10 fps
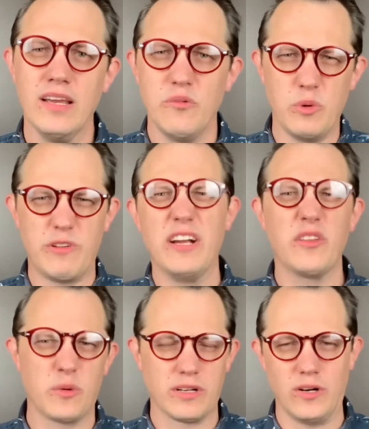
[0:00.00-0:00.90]
When we hear
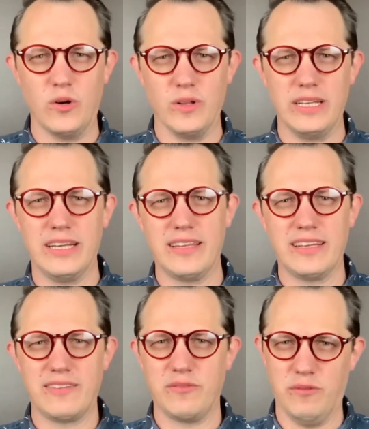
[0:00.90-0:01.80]
the word holy, I
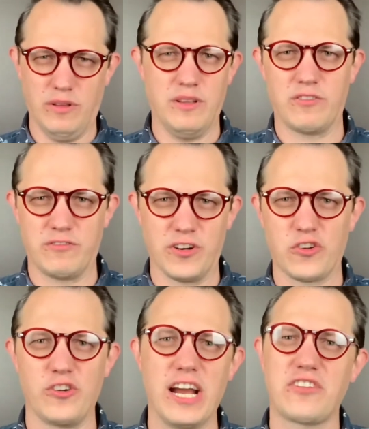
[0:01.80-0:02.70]
think the
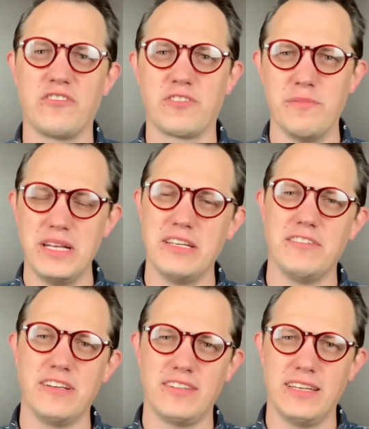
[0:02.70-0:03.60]
first reaction for many of
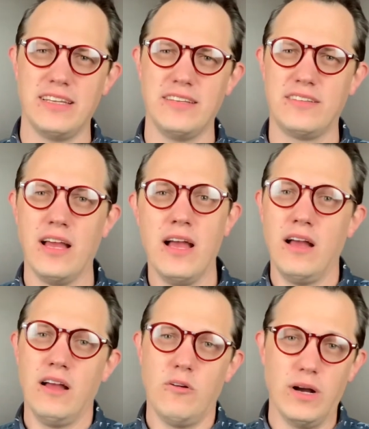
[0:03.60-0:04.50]
us is,
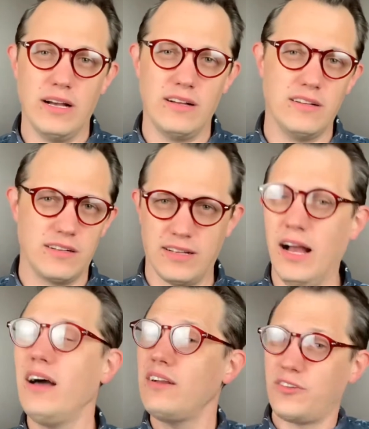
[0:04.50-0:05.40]
well,
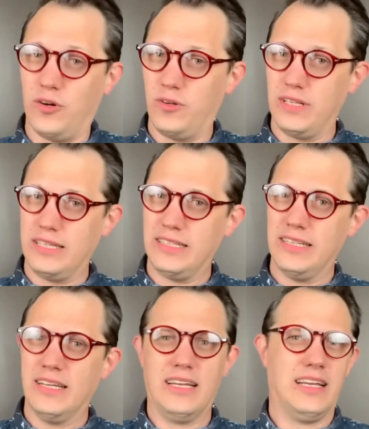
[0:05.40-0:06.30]
God is holy,
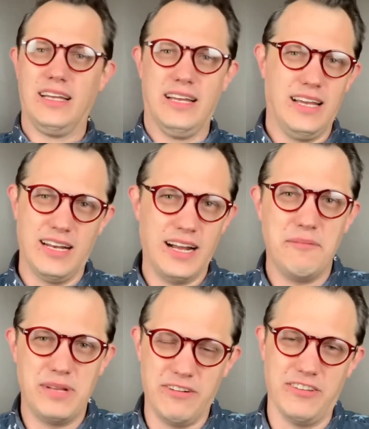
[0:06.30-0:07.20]
and
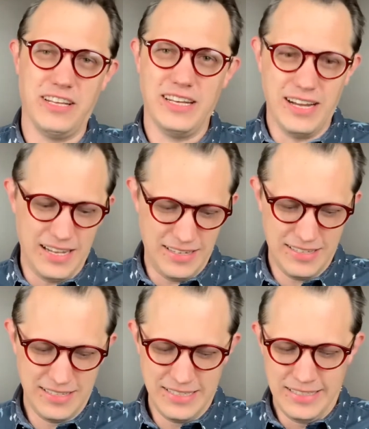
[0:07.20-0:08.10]
I'm definitely not.
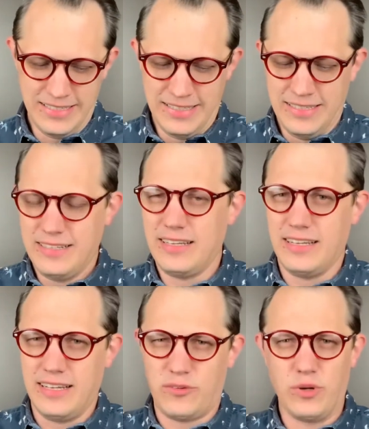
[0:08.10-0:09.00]

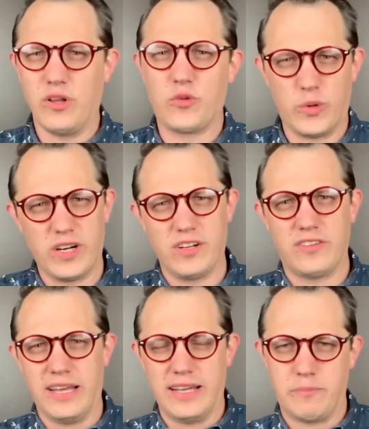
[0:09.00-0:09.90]
It's one of those words
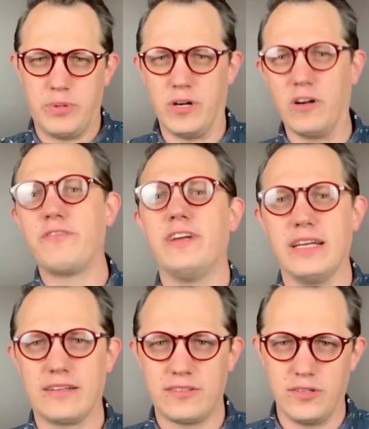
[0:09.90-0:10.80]
like
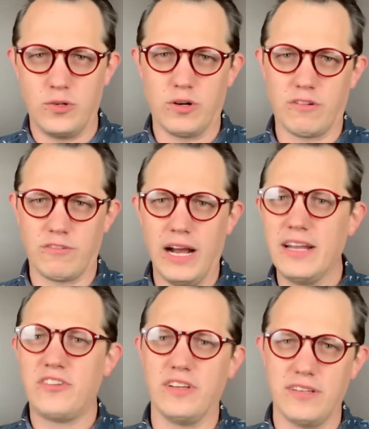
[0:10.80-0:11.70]
perfect or
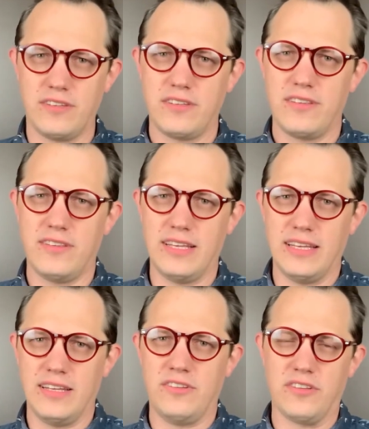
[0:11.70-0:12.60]
righteous that
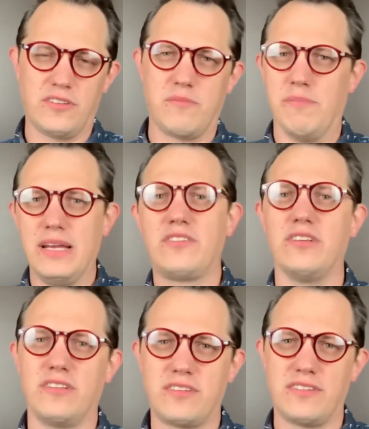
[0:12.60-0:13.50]
it just makes
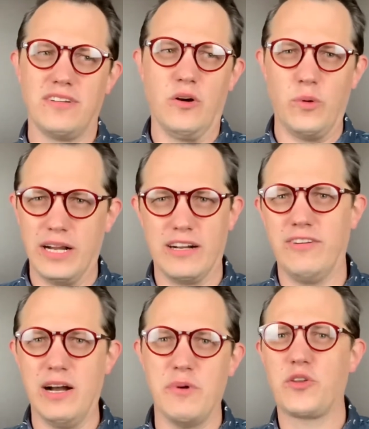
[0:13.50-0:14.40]
us aware of
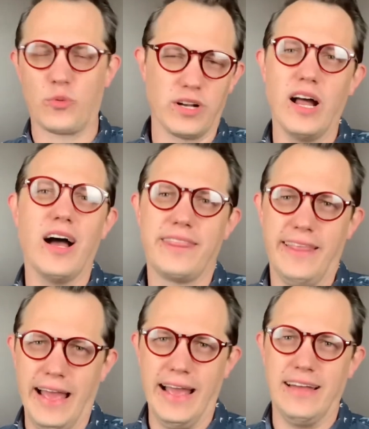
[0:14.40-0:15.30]
how much we're not
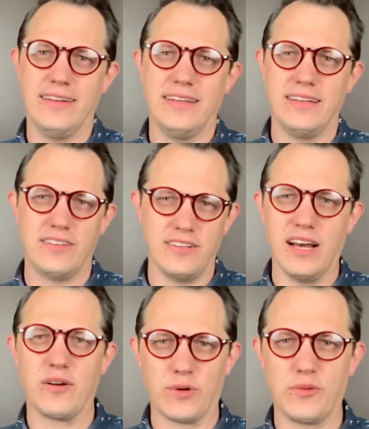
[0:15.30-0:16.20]
that. And it's not
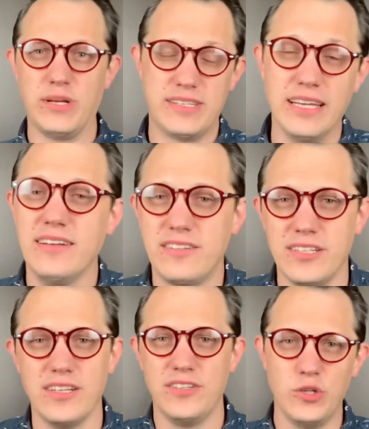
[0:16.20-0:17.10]
a word we tend
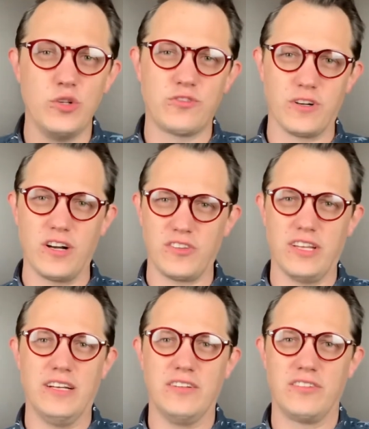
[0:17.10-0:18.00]
to use for
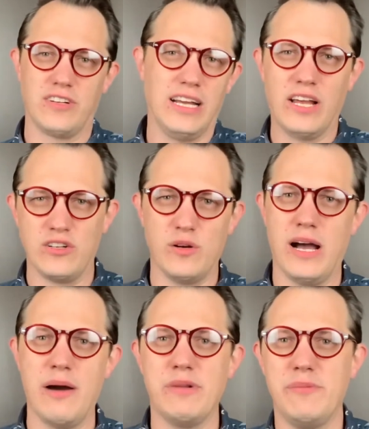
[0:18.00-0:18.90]
ourselves, right? I don't know
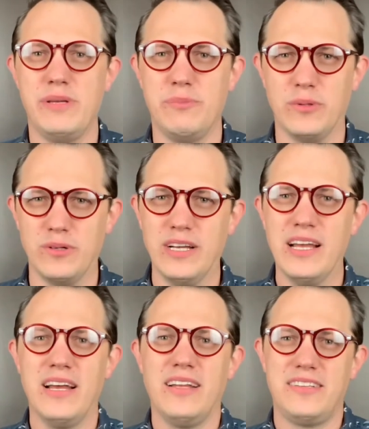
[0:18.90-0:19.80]
how many people
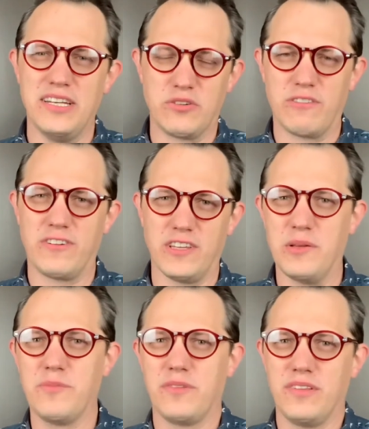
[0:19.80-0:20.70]
tend to refer
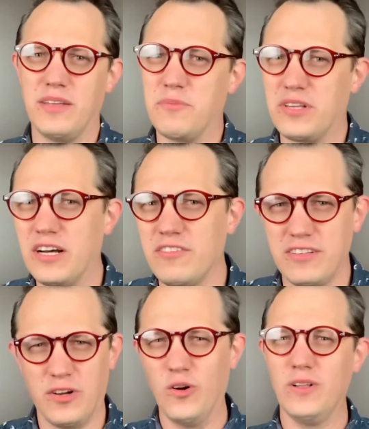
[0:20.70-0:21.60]
themselves as
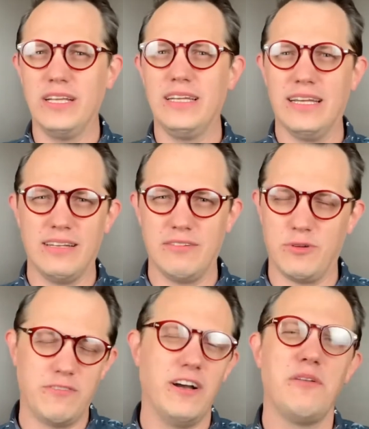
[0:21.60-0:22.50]
holy. And if
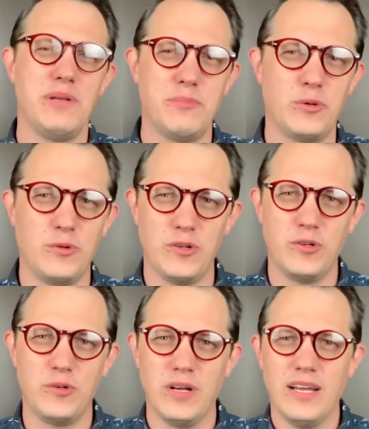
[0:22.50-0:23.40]
we find people who
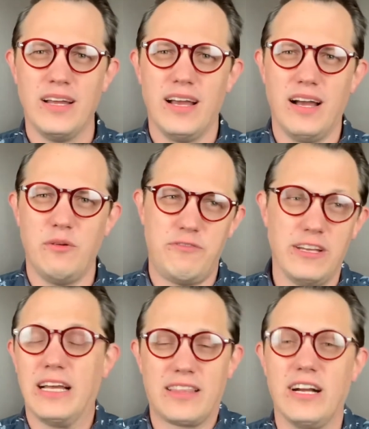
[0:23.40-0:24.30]
do, we
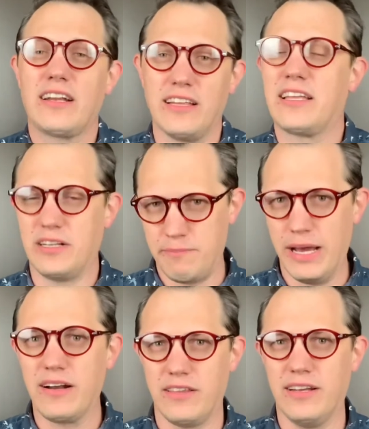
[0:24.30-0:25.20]
feel like they're acting like they're
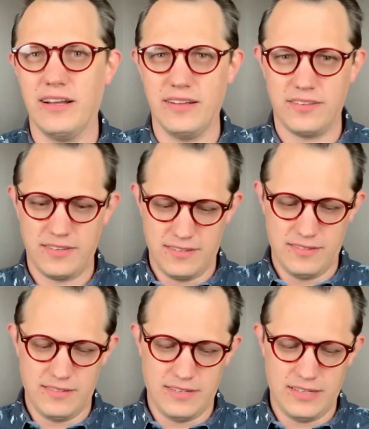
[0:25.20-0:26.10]
better than us,
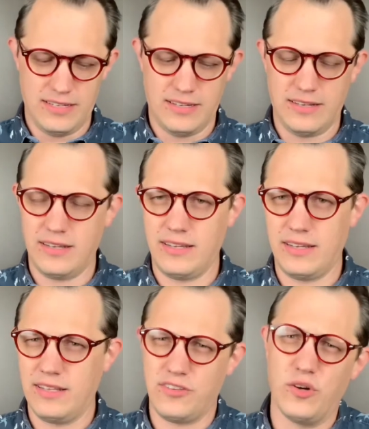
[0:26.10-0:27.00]
right?
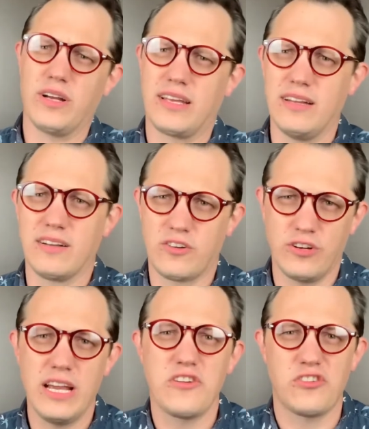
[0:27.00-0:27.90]
And so it can
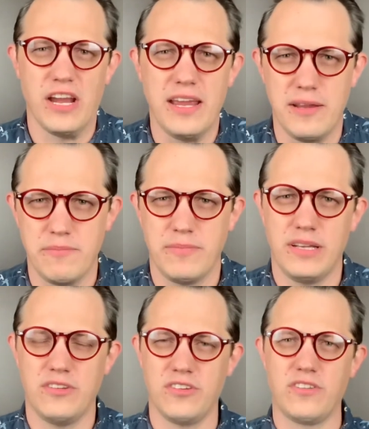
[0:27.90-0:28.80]
create shame.
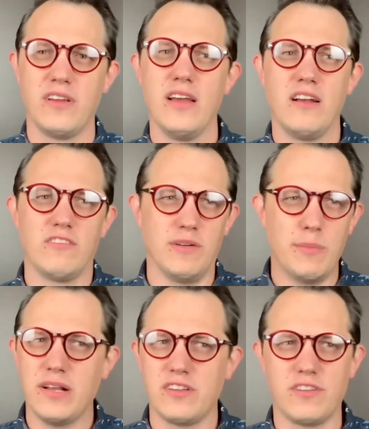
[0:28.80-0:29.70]
It just
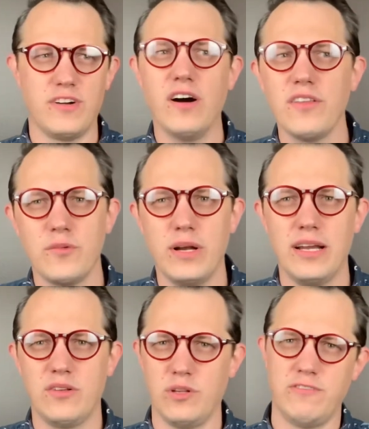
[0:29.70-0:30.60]
reminds us of all the
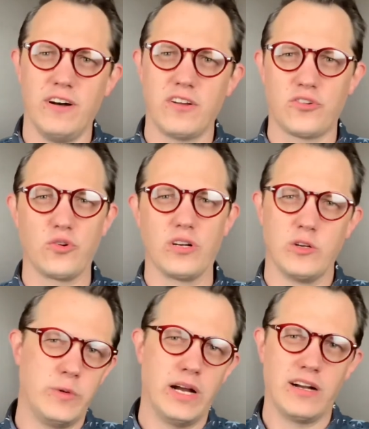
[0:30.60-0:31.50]
ways we fall short
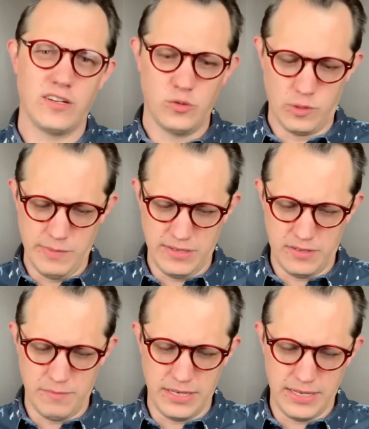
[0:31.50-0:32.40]
and we aren't who we're meant to
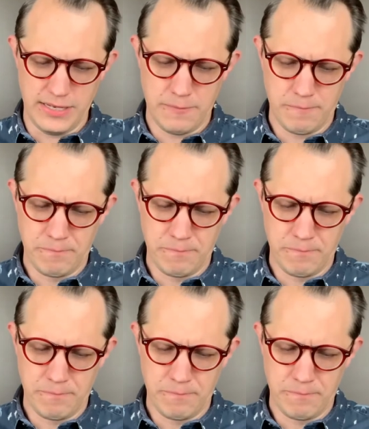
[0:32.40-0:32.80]
be.